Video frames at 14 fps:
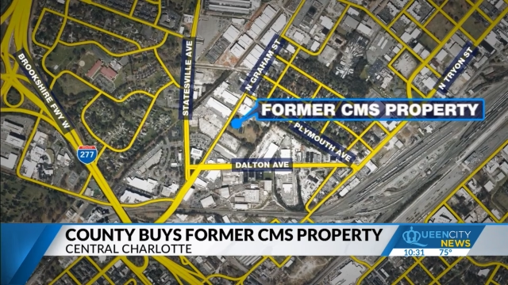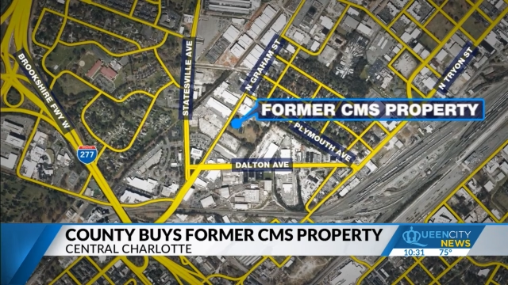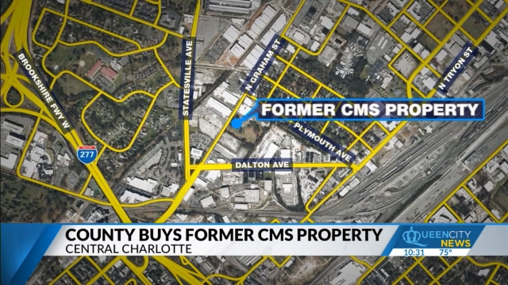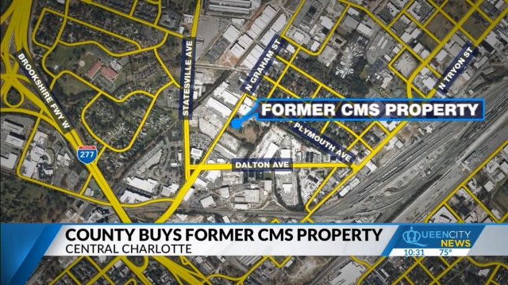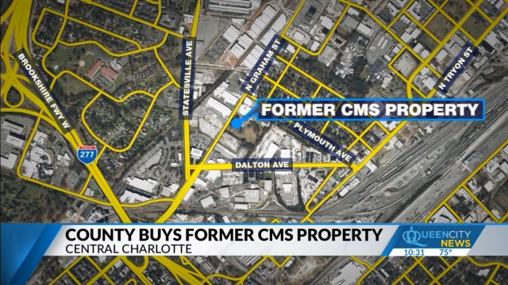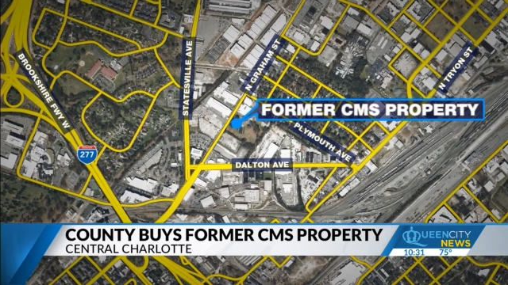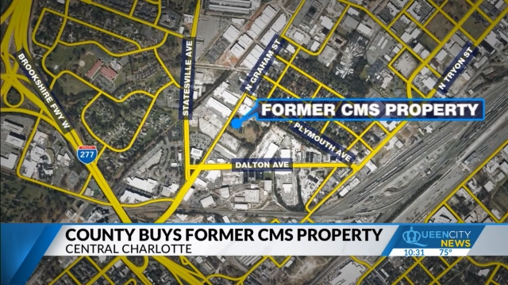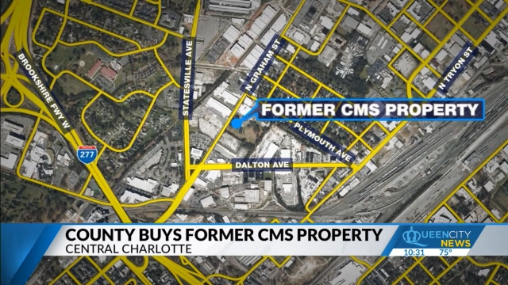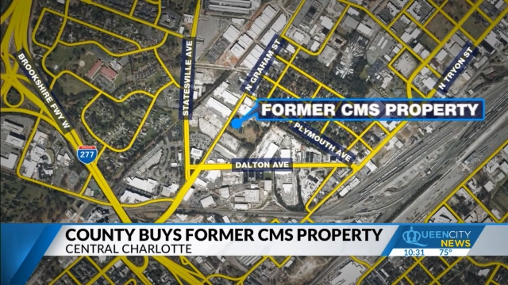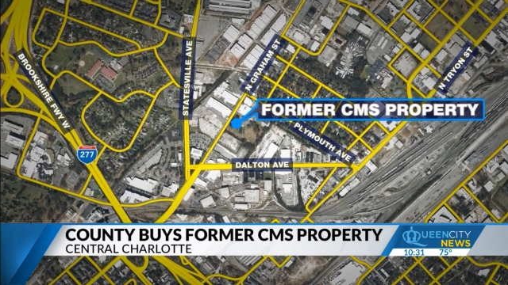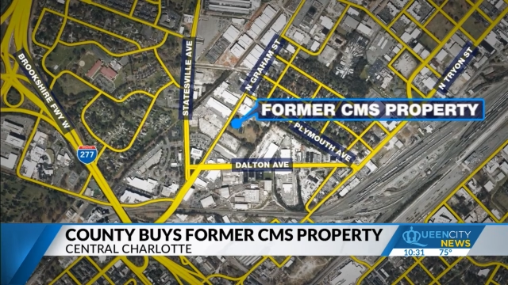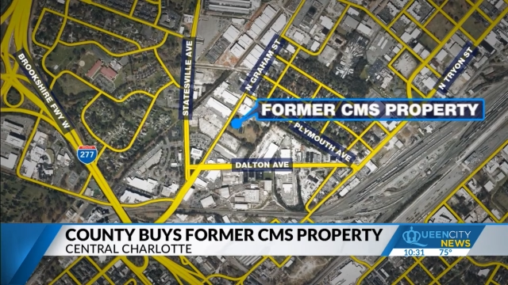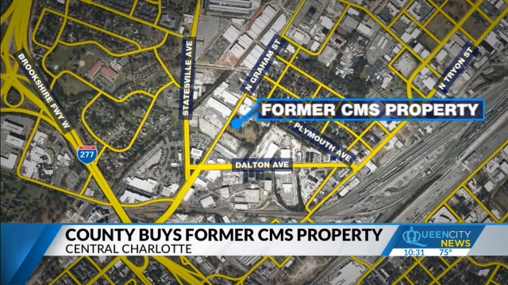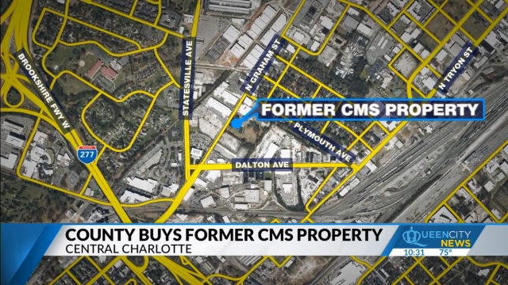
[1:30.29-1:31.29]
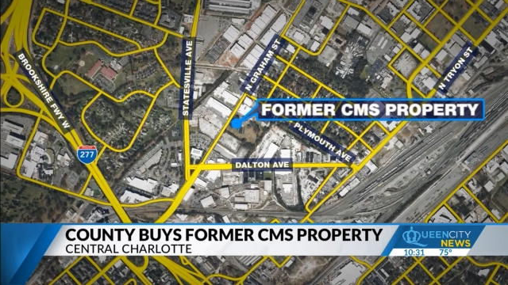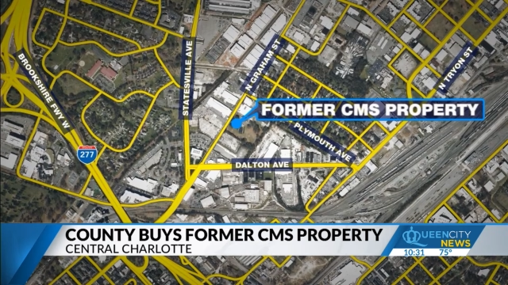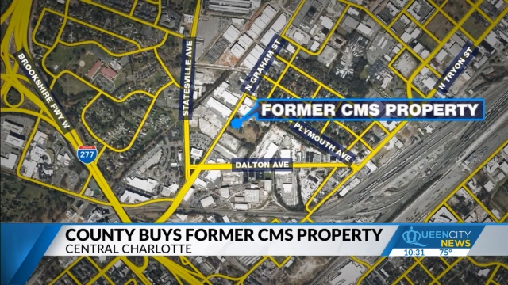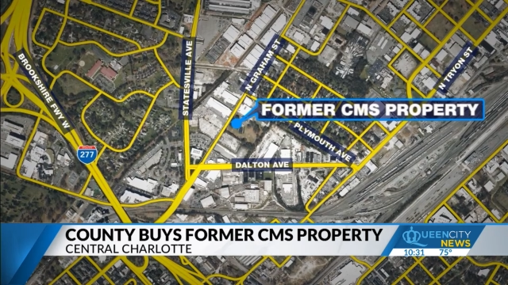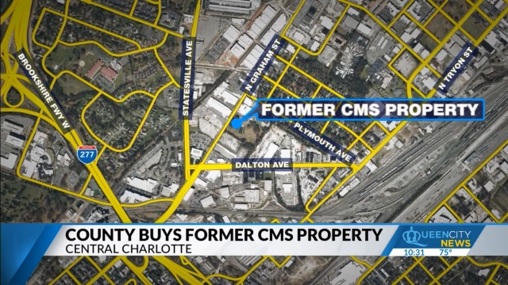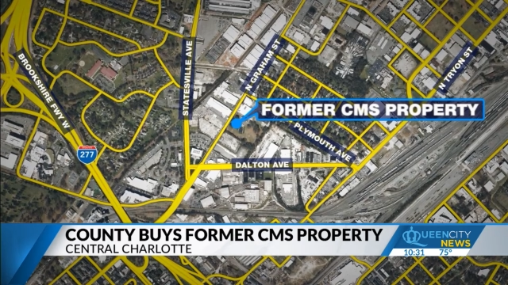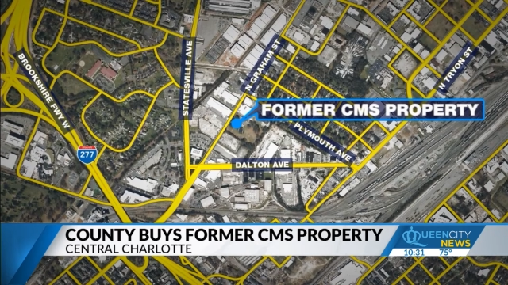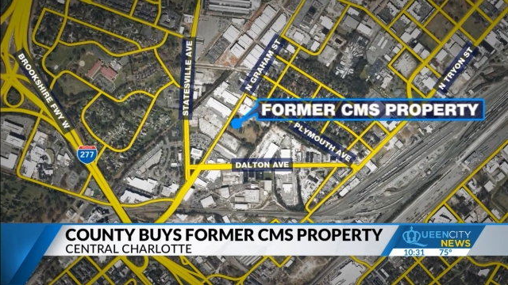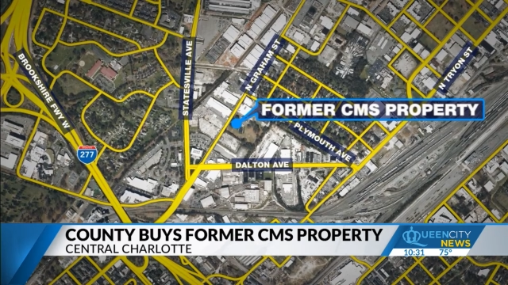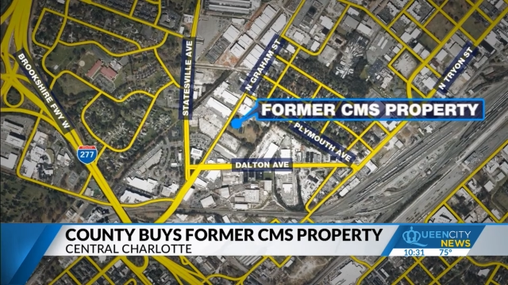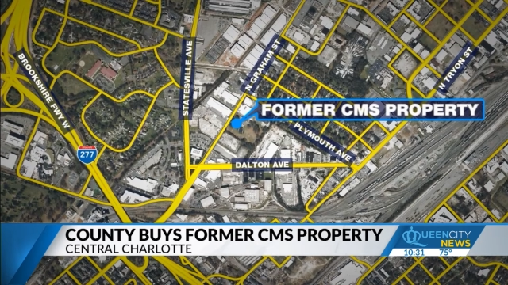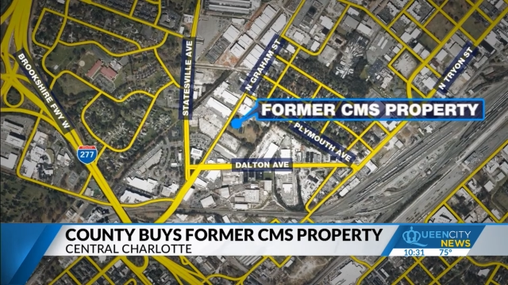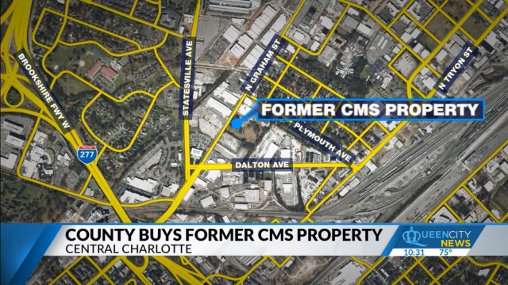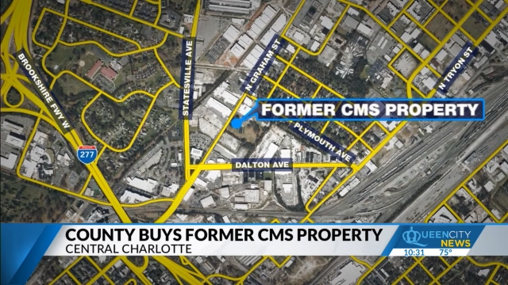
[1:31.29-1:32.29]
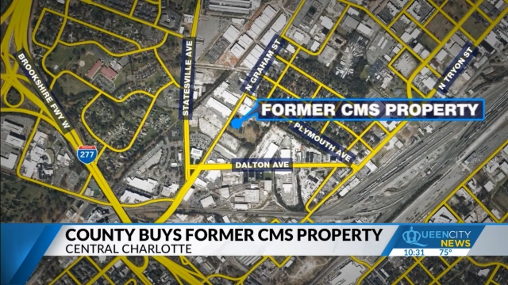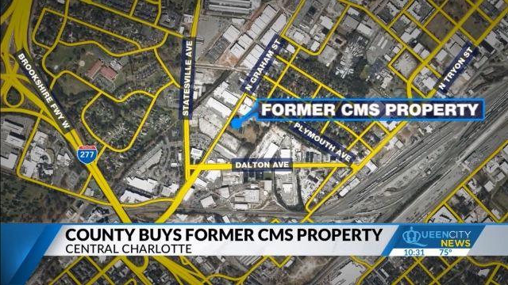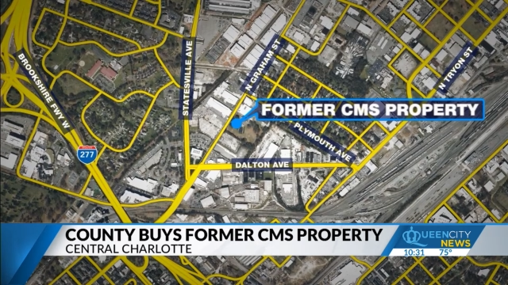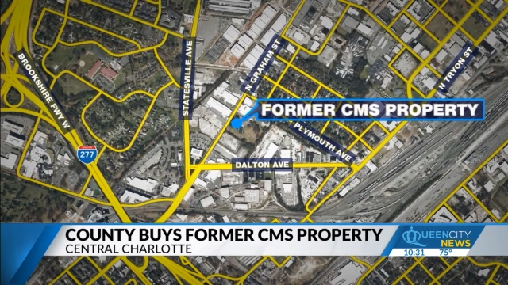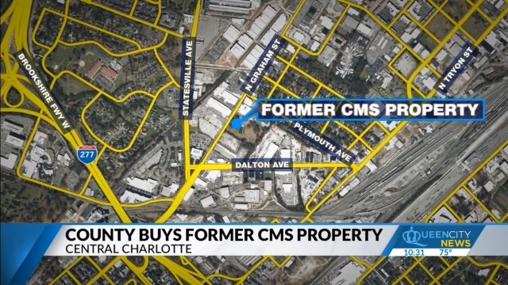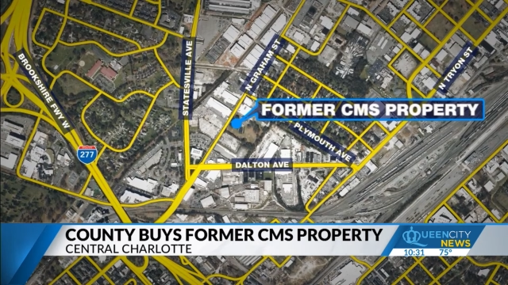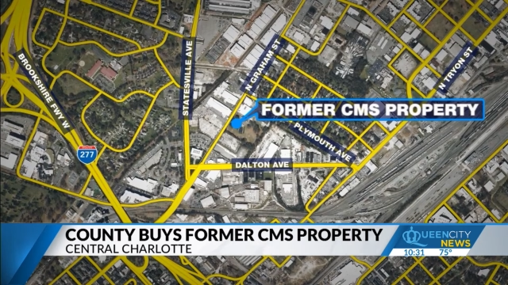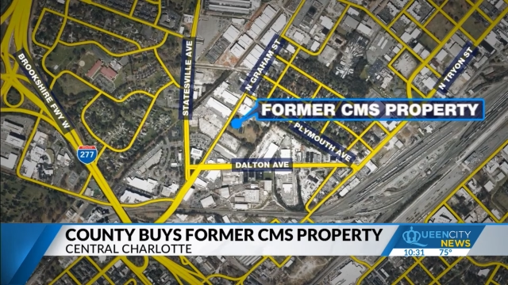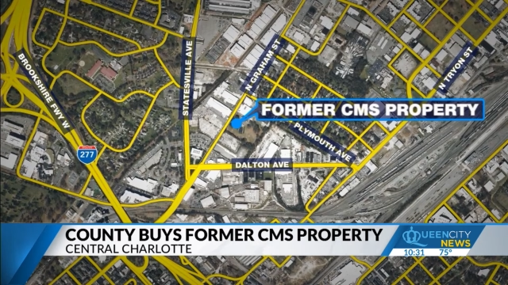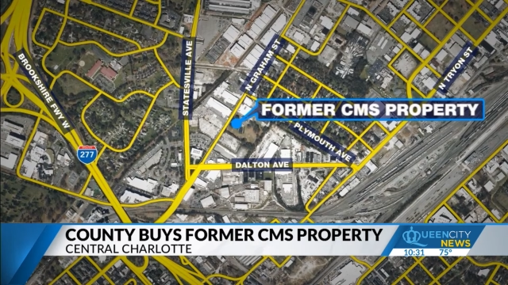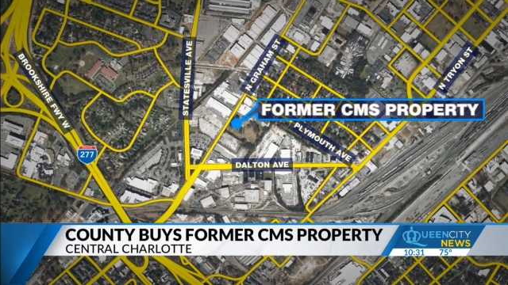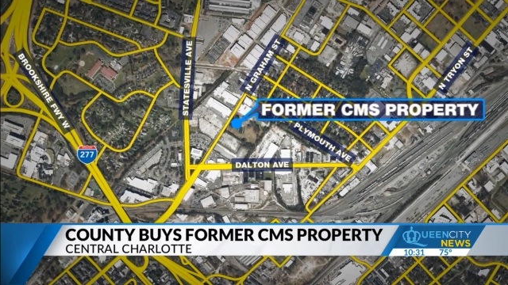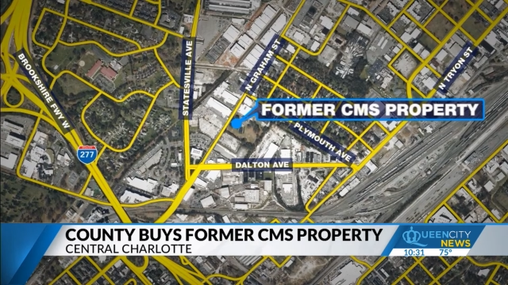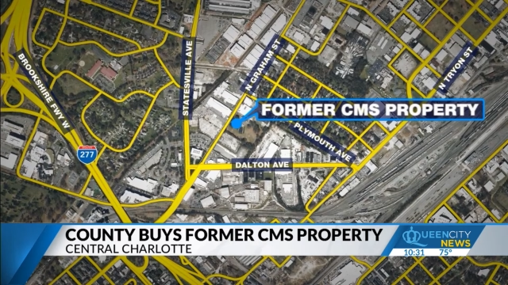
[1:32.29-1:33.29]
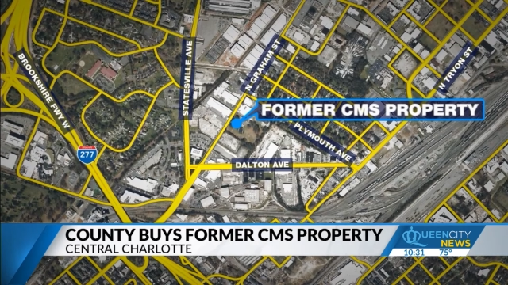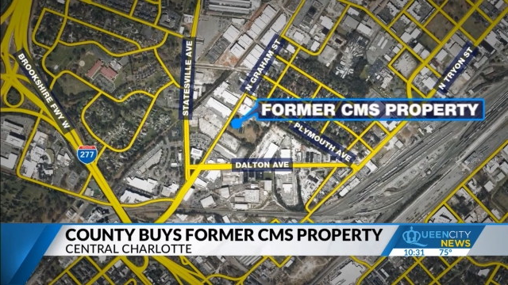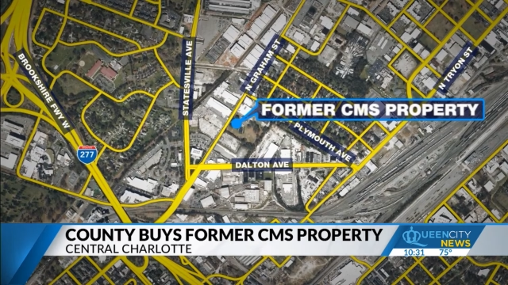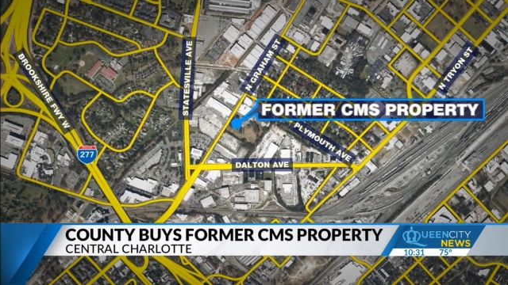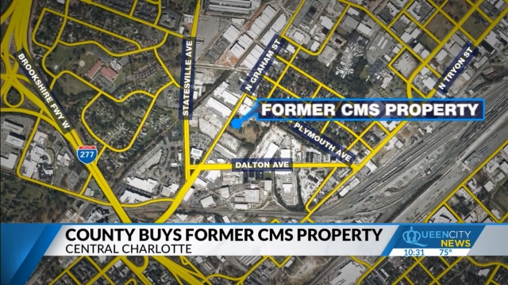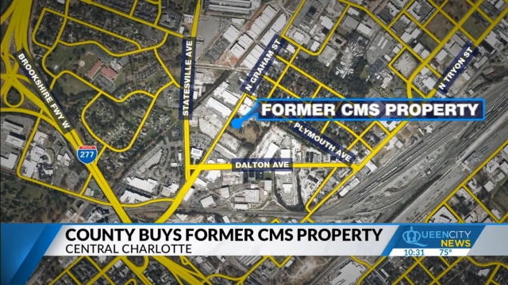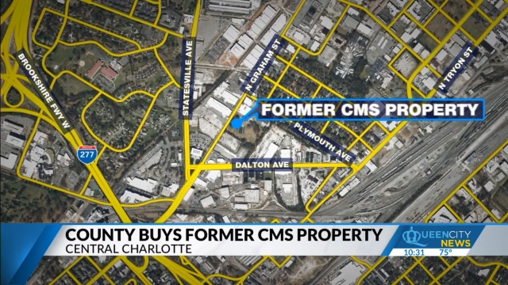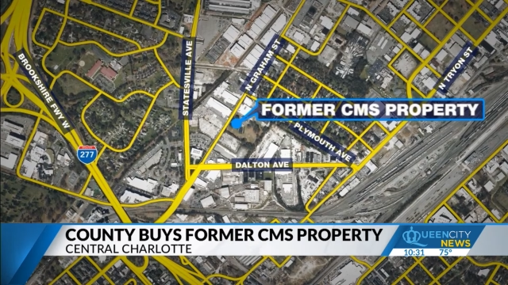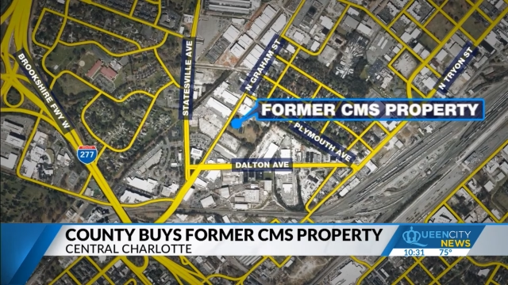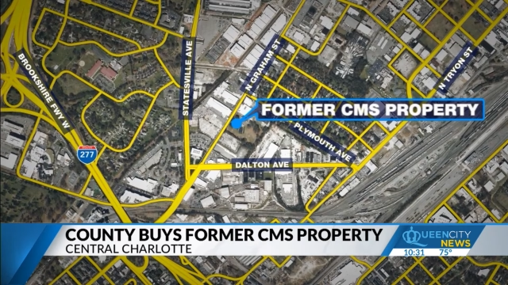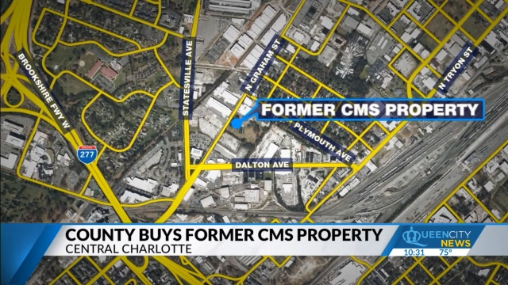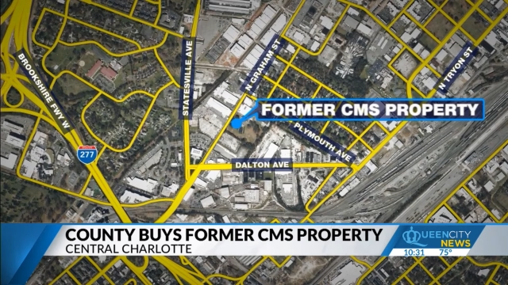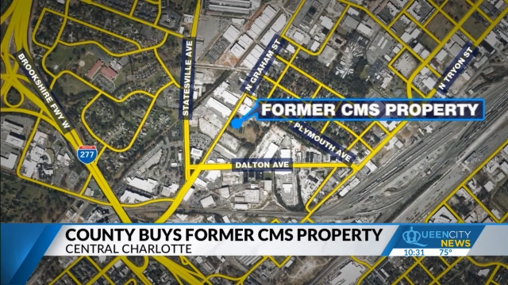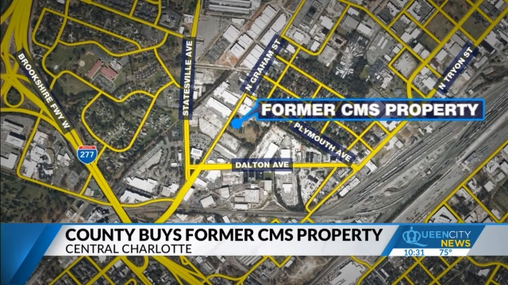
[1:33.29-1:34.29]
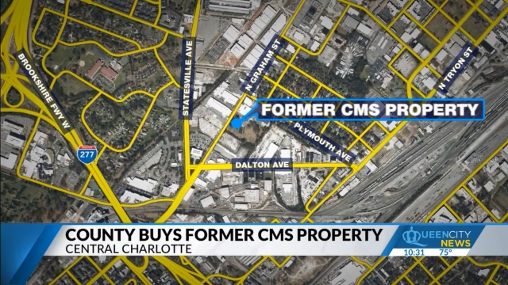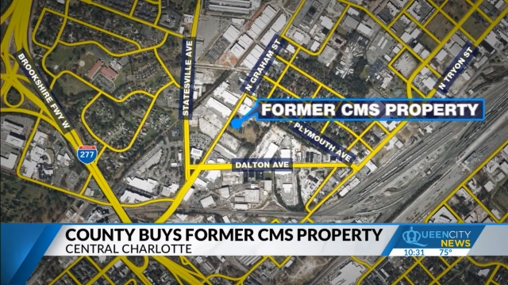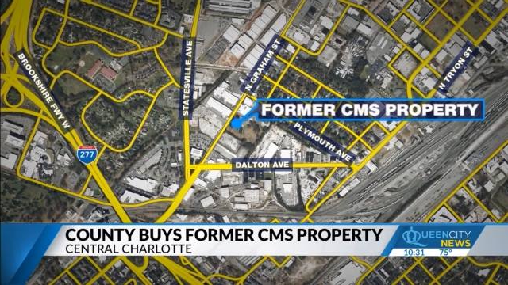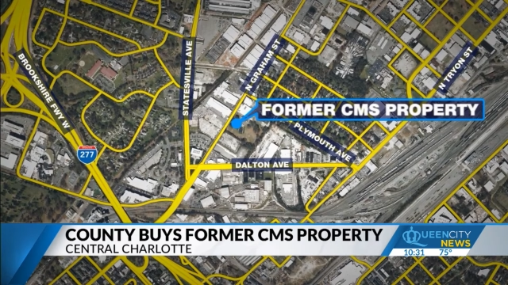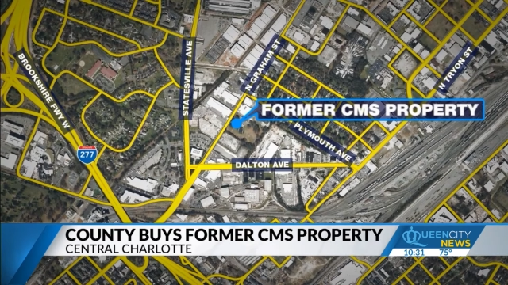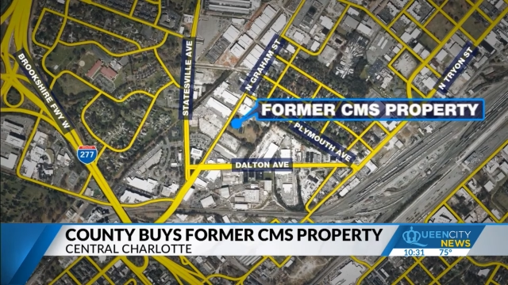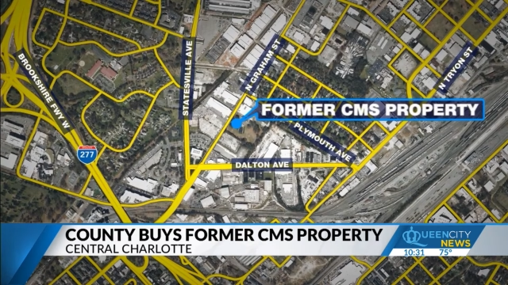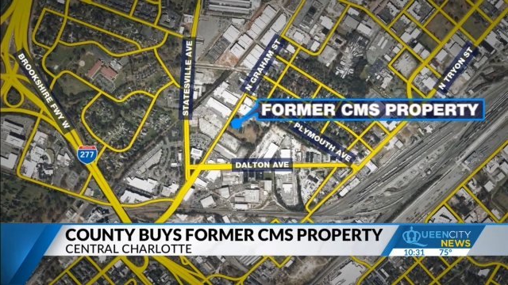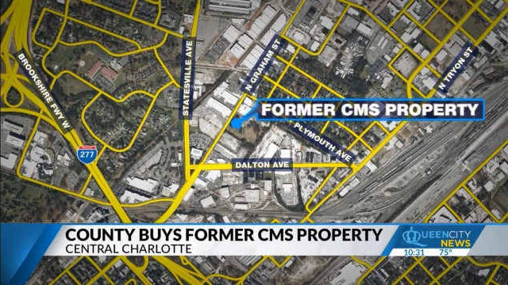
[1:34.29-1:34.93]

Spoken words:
(no speaker visible)